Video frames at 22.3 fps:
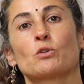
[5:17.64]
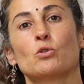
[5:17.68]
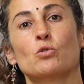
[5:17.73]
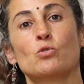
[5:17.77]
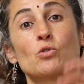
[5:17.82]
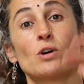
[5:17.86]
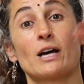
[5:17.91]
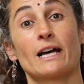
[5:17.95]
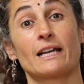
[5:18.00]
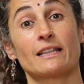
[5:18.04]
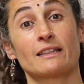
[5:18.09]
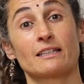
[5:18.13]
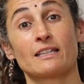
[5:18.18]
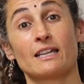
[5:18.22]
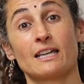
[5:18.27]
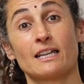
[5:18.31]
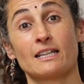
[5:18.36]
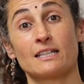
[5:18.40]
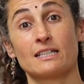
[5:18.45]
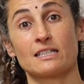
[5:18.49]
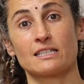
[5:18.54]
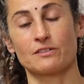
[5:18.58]
or at the
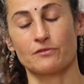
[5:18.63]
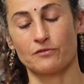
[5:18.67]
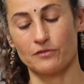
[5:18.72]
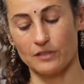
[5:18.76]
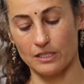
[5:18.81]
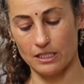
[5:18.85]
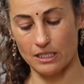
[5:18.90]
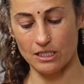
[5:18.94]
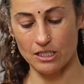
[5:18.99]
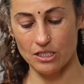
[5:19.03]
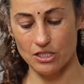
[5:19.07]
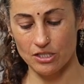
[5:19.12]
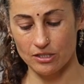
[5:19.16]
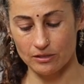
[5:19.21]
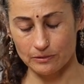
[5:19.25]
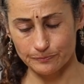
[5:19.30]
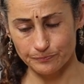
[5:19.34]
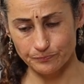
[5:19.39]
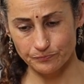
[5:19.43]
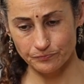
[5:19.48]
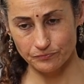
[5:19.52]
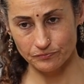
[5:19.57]
end as a finish,
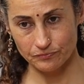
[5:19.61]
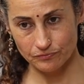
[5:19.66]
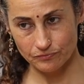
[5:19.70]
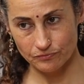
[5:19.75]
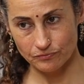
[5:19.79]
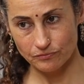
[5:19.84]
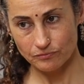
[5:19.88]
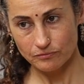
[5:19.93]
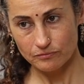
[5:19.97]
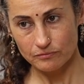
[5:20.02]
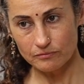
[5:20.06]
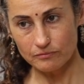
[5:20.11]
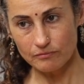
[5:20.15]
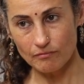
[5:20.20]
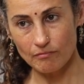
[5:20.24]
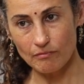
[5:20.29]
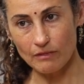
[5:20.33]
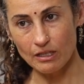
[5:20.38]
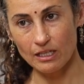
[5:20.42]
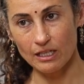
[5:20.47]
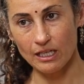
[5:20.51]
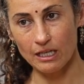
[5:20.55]

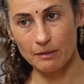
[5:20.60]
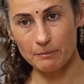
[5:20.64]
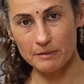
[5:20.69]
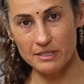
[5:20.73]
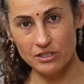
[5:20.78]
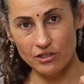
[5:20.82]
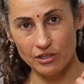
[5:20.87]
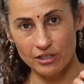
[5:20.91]
is